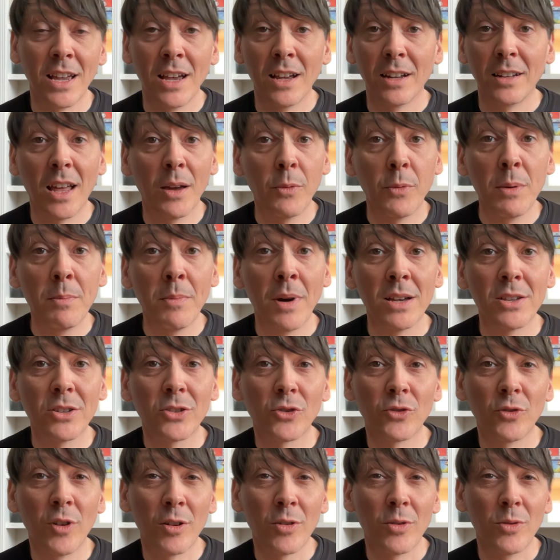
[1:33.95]
like we might
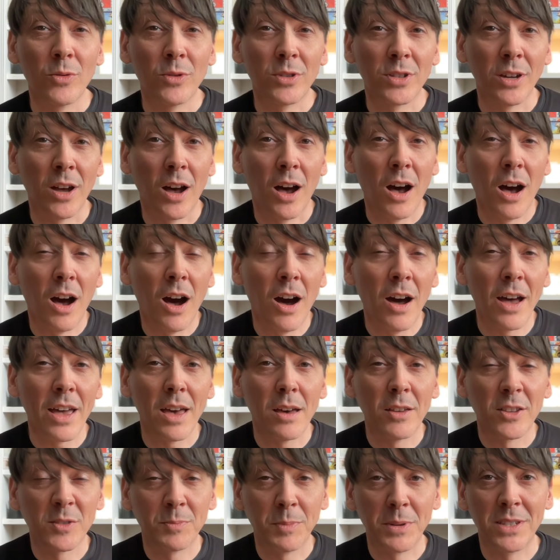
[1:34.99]
struggle to hire
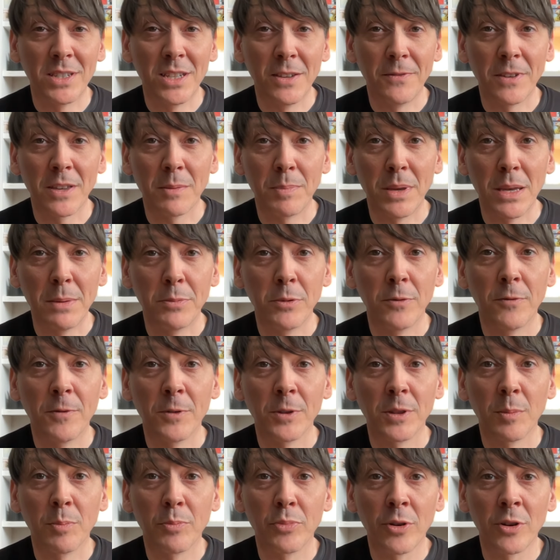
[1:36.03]
specific people for
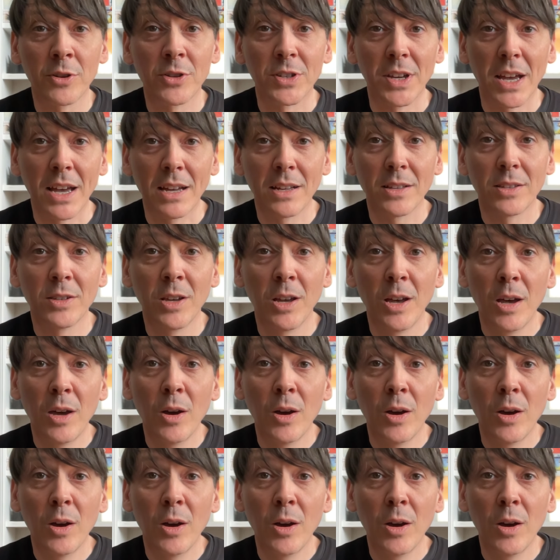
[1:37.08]
the project,